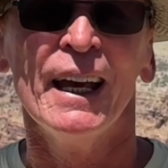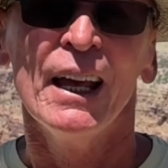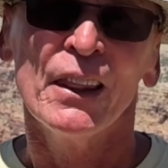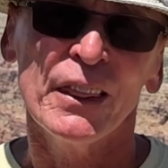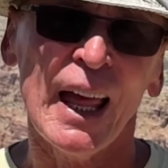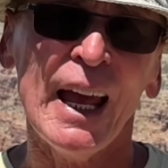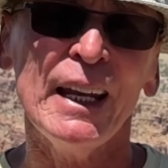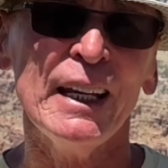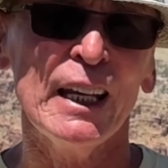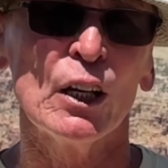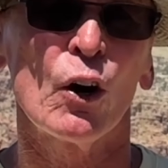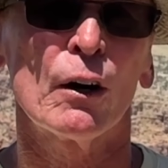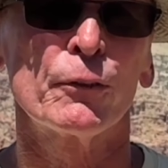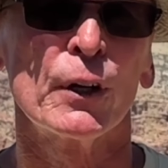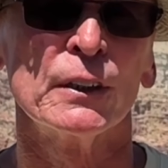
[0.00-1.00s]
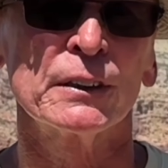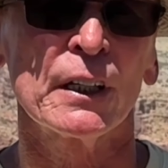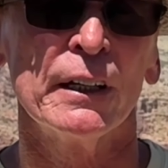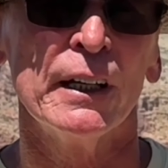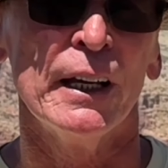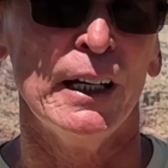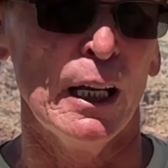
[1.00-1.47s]
Then he offers
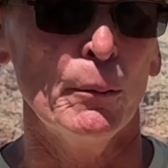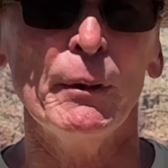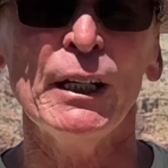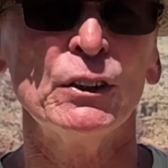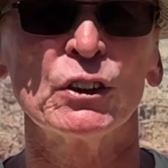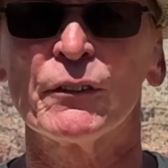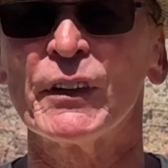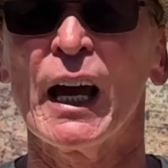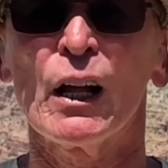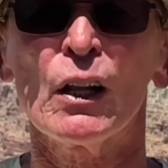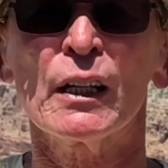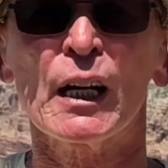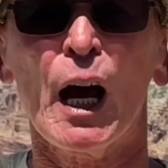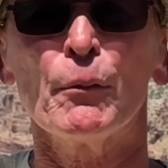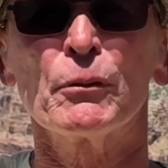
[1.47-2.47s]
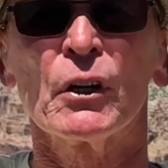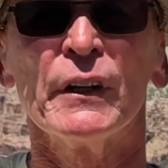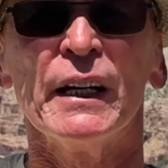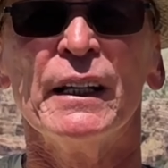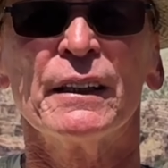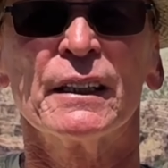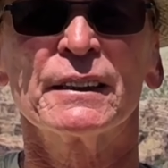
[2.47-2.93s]
an image of a helicopter
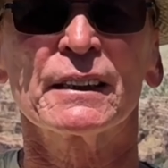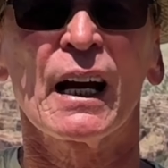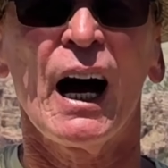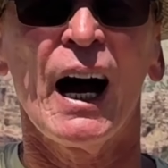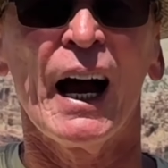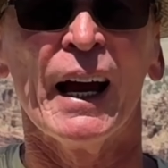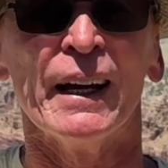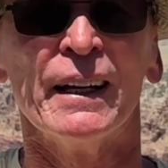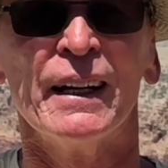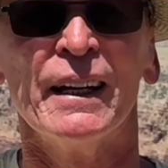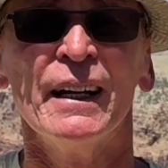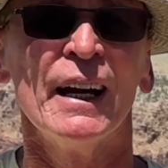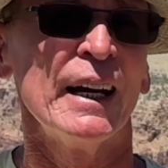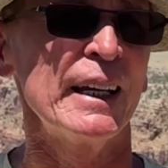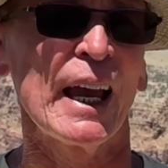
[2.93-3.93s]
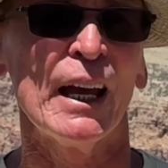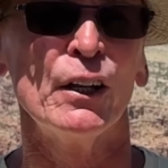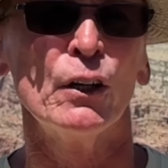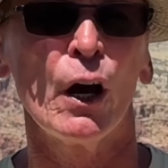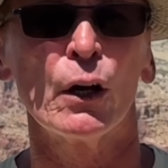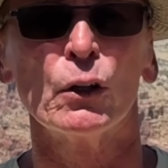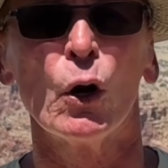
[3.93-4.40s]
in the sky.
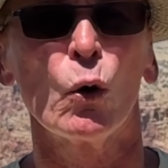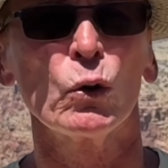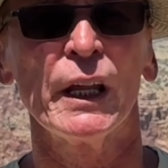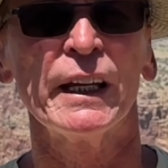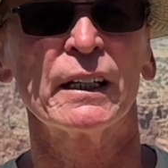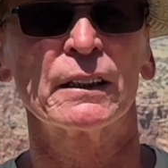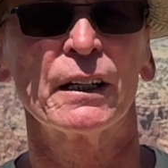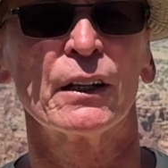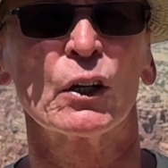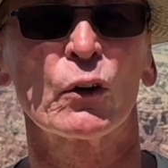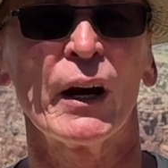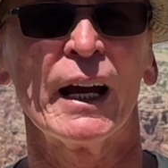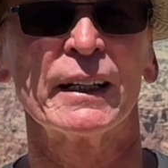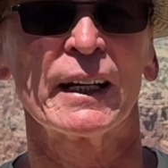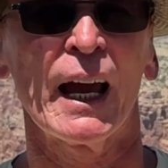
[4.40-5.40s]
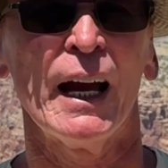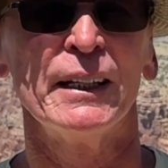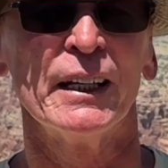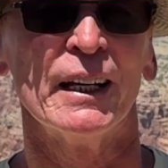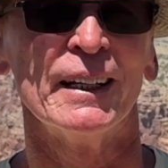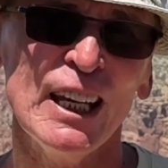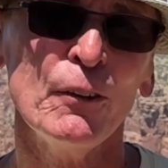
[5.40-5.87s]
Again, no link to the Grand
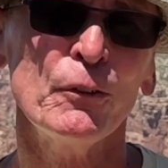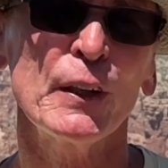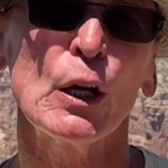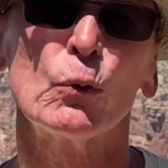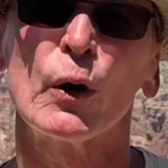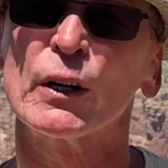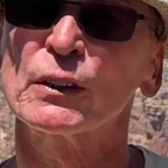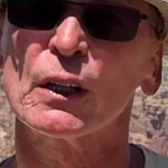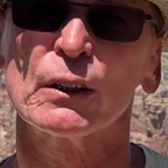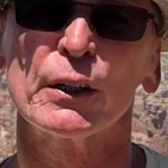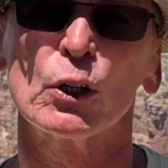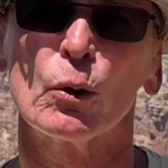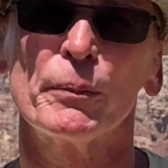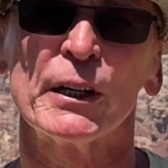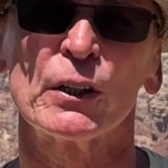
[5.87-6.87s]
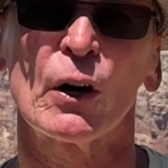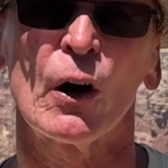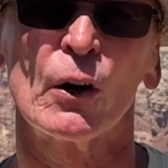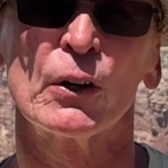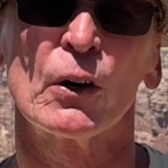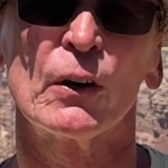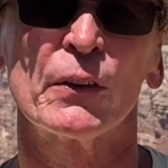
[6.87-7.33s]
Canyon. If they worked a little bit
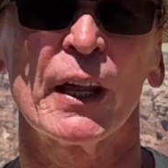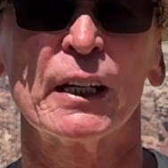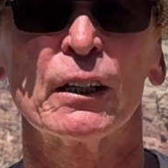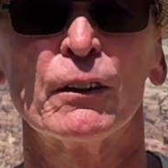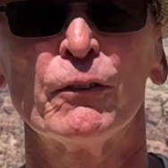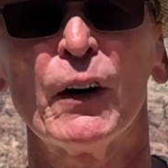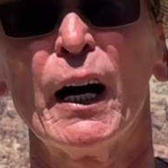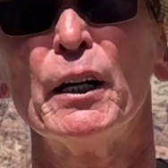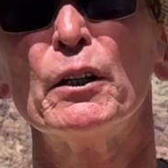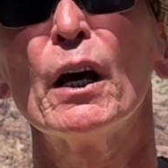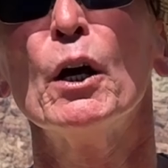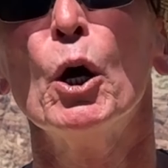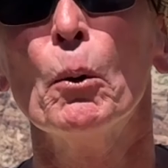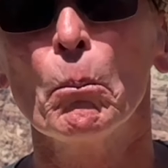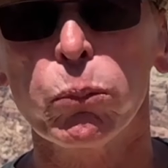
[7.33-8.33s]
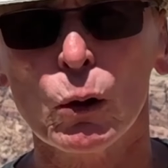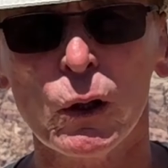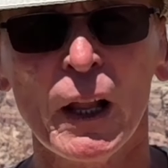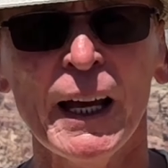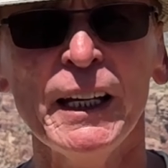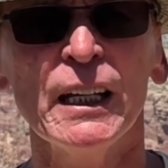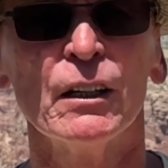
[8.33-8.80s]
harder, they could find
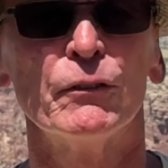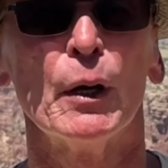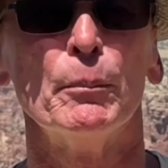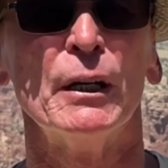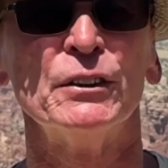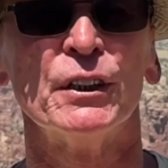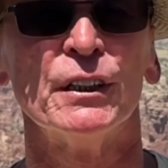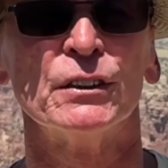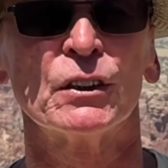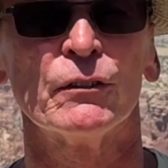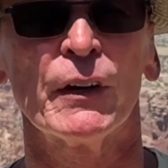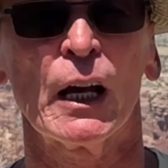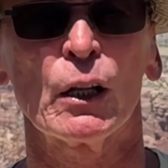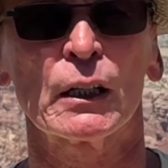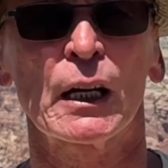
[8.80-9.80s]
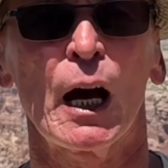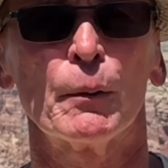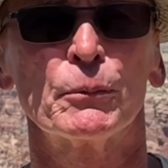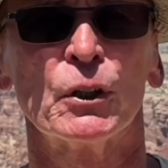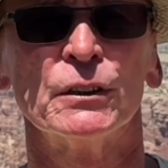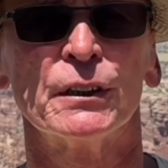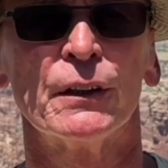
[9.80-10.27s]
plenty of images of
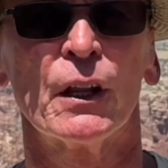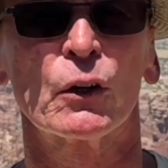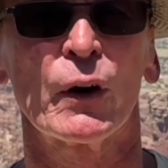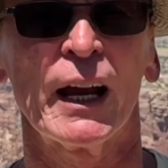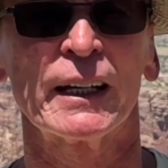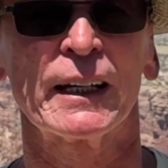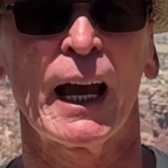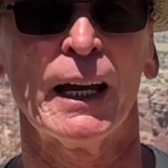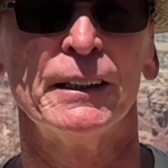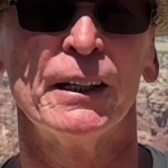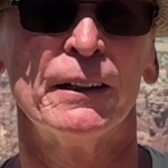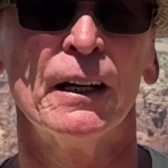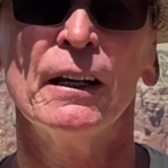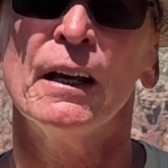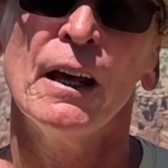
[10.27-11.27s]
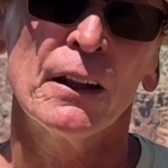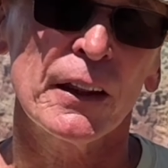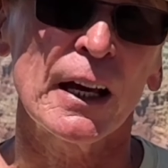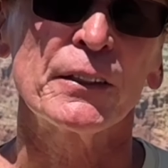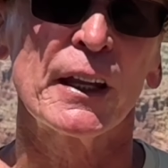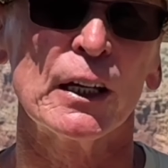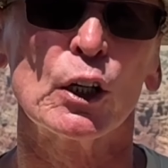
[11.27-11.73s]
helicopters in the Grand Canyon
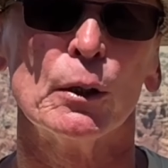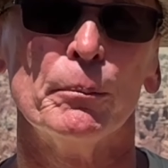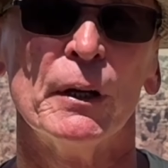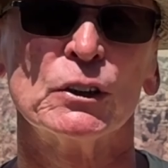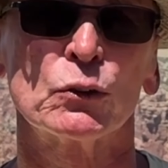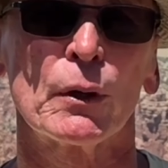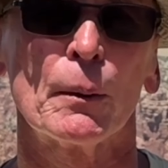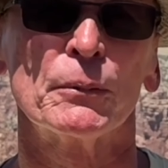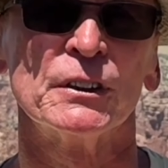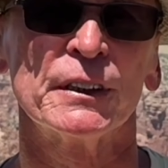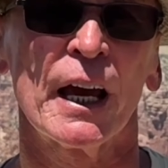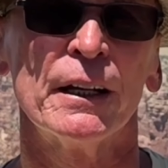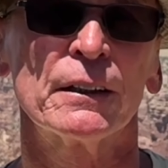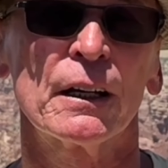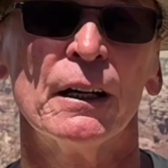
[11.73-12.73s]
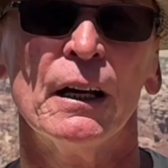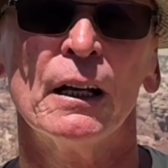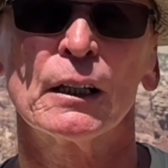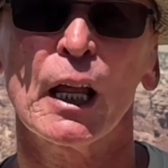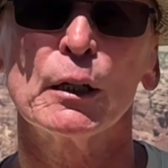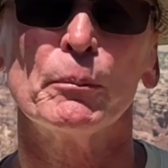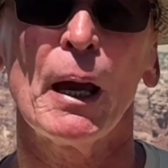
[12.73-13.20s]
that they could misrepresent.
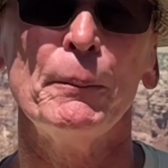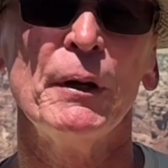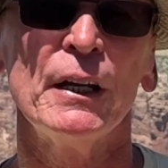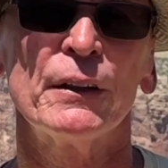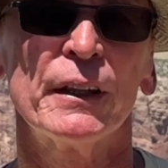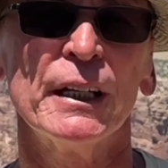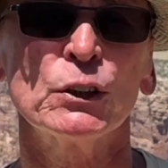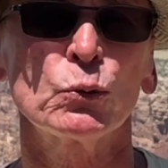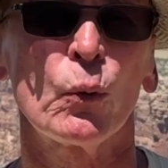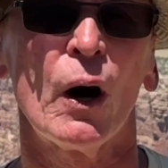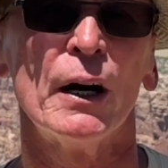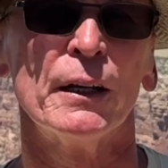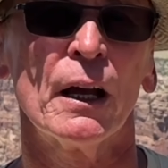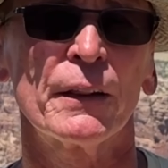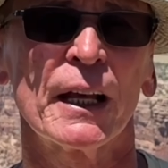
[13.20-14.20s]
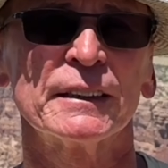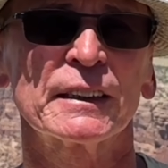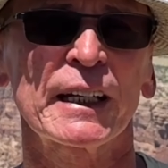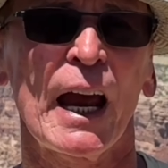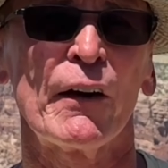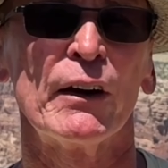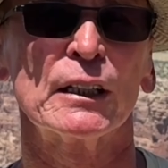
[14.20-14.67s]
Like maybe this one that's
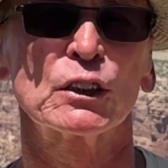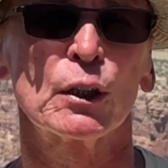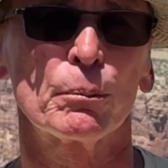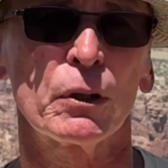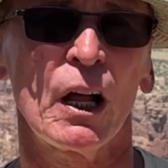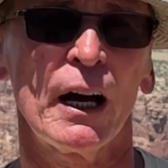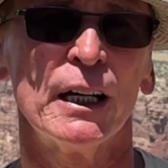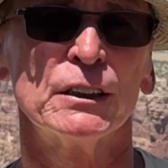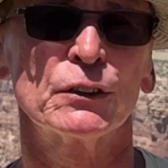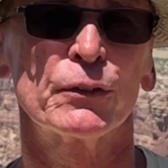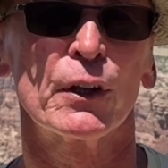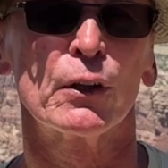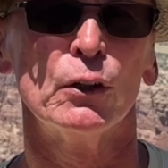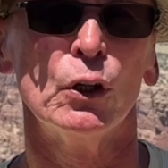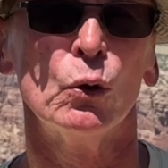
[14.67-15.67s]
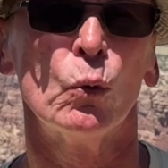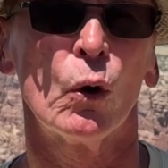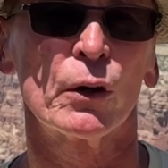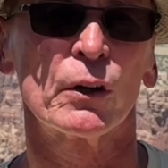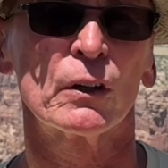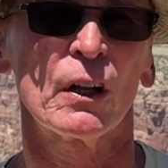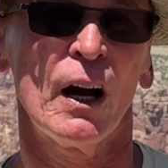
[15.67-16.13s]
carrying supplies for the new
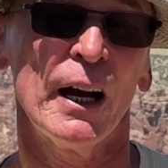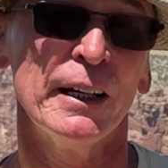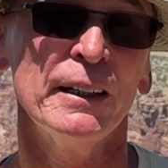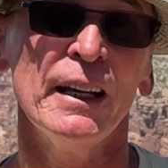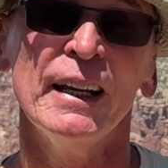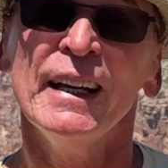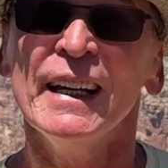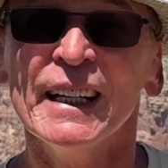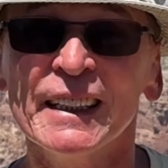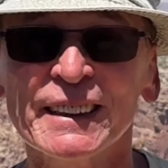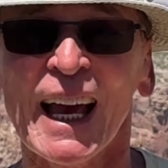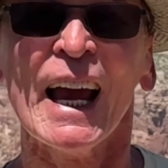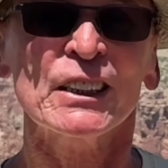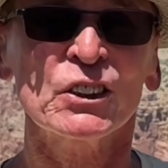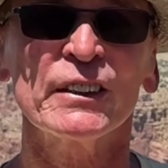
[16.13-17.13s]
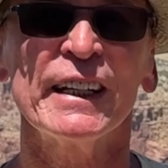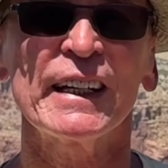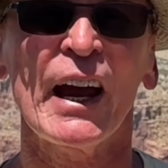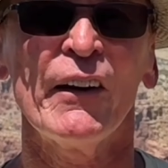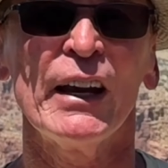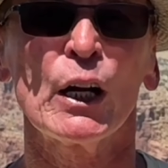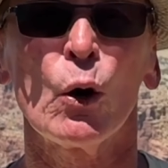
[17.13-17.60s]
water line is actually
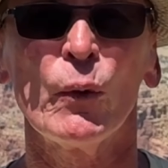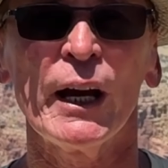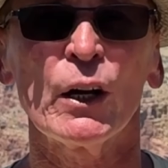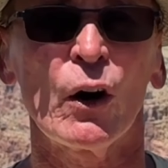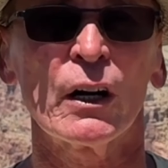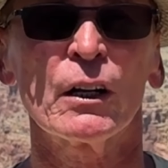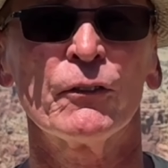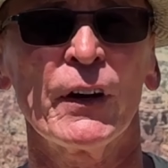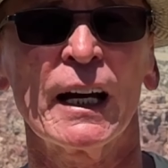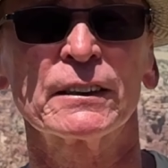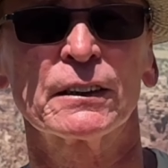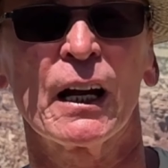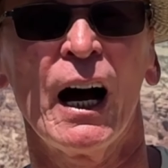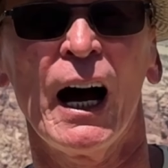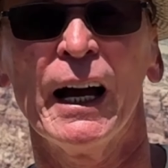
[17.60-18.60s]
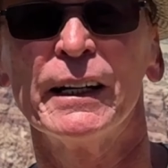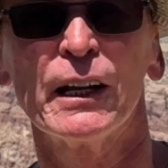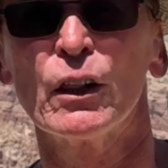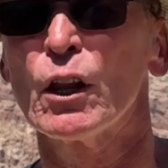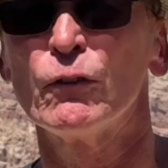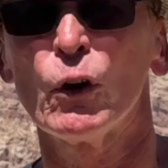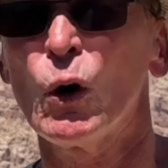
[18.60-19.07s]
carrying away artifacts to hide
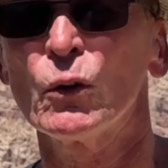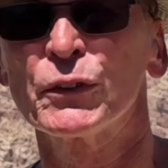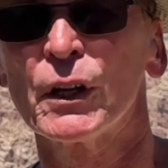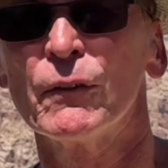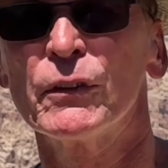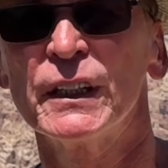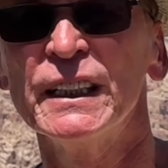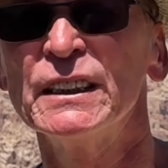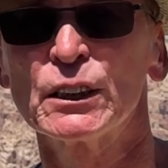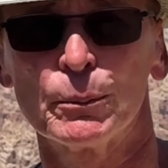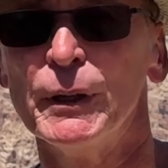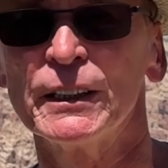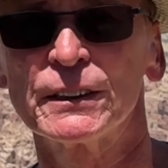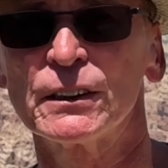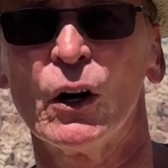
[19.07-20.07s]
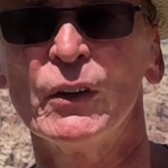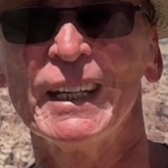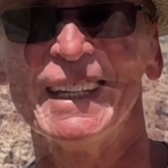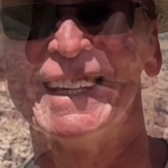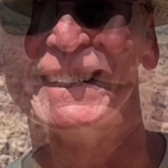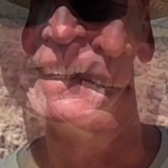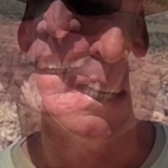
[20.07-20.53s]
in the vault of the
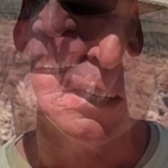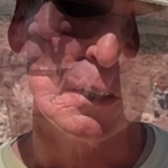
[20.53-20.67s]
Smithsonian.